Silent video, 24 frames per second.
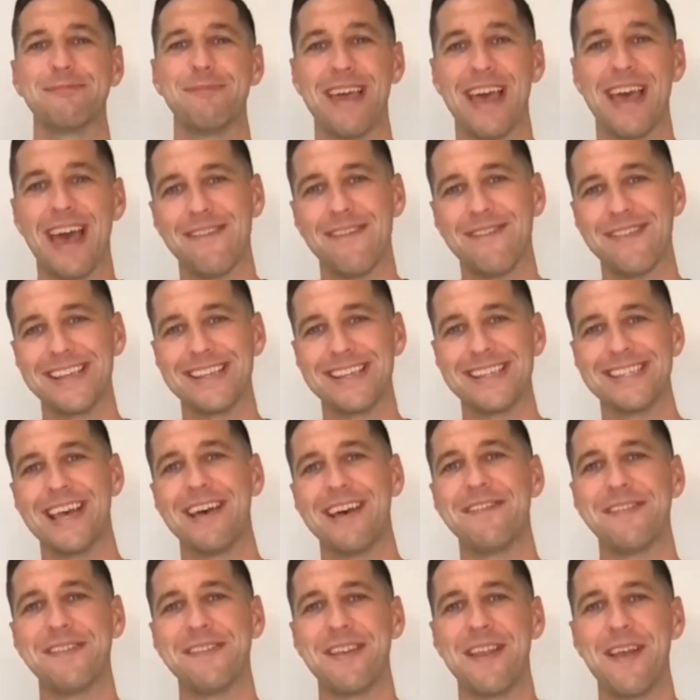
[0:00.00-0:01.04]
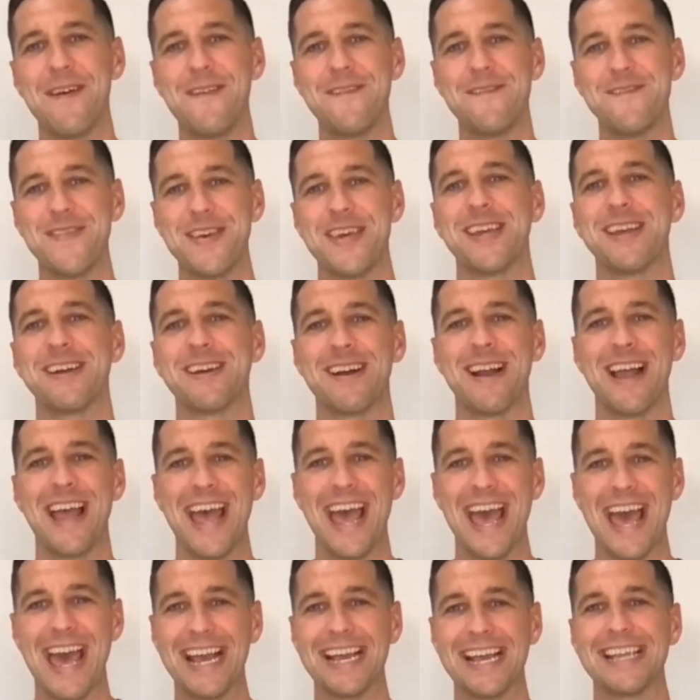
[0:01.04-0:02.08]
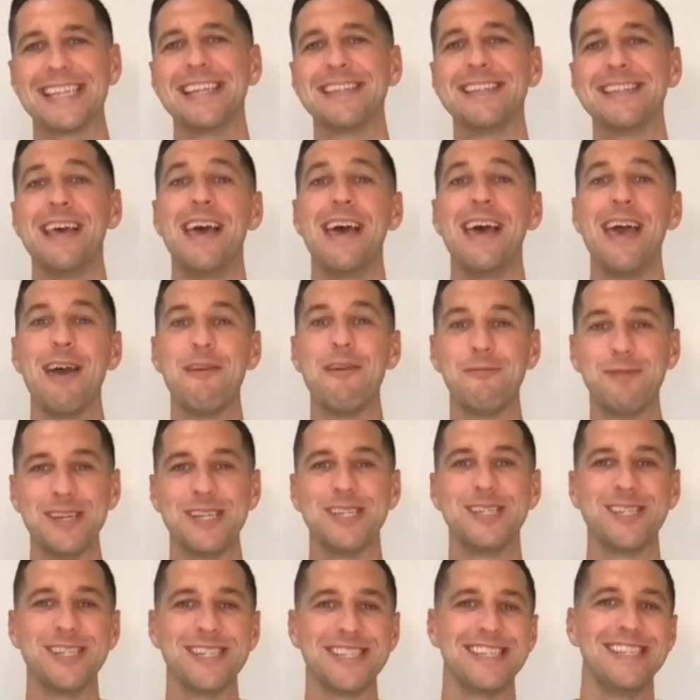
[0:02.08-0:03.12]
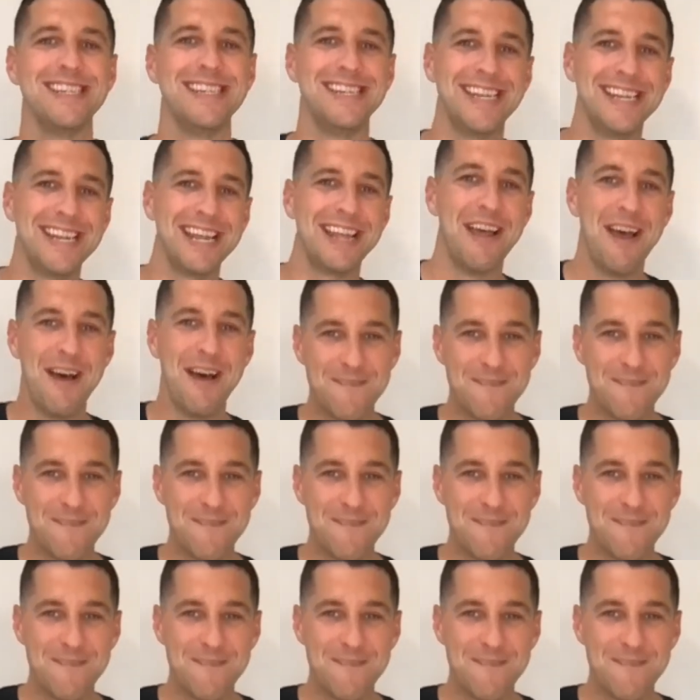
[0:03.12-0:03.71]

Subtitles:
by having 7-figure exits. And we just did it.